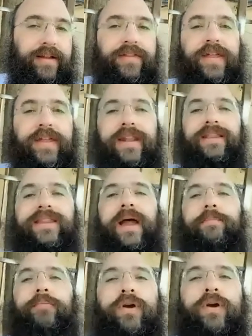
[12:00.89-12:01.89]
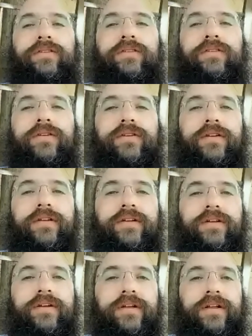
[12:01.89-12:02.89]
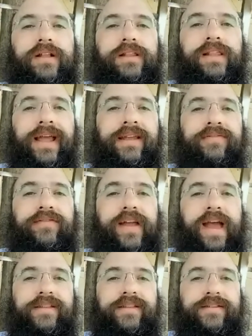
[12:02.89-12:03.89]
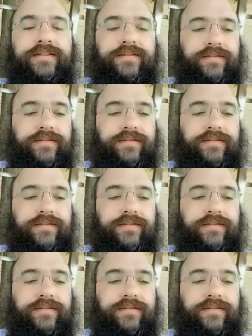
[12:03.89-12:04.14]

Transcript: then at that point, life ends.